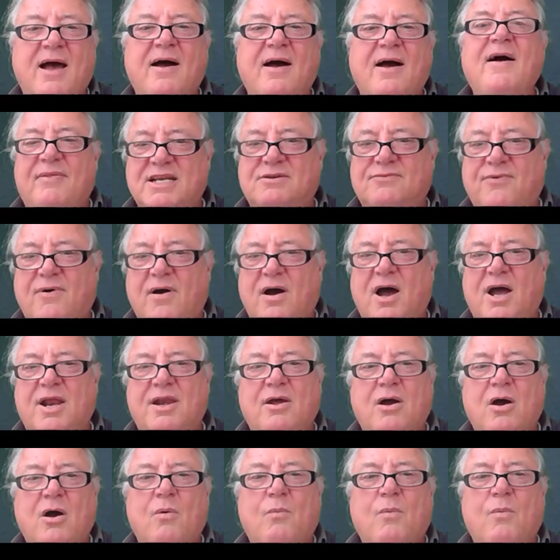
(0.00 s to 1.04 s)
That's
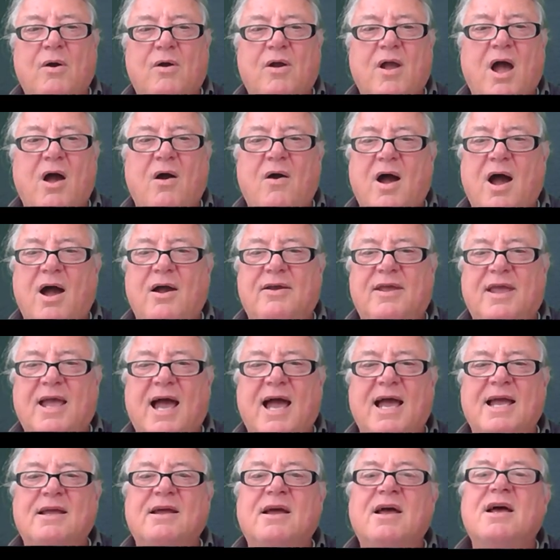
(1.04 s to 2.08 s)
fine, and we'll go
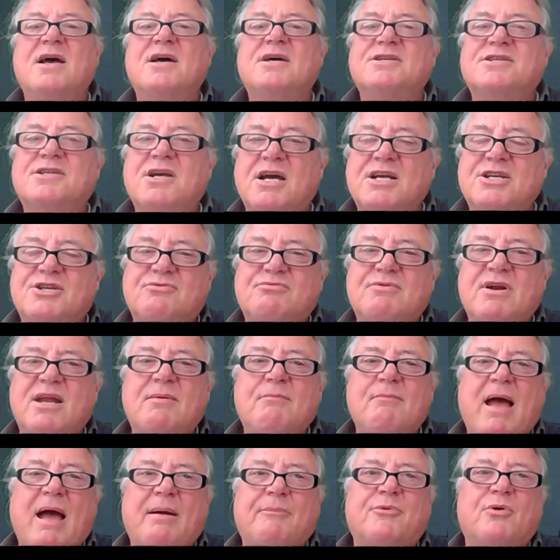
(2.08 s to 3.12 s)
okay. So it's
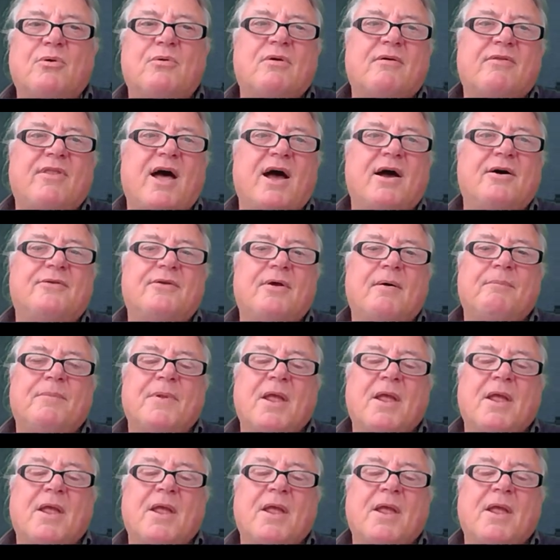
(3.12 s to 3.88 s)
remapped all of those.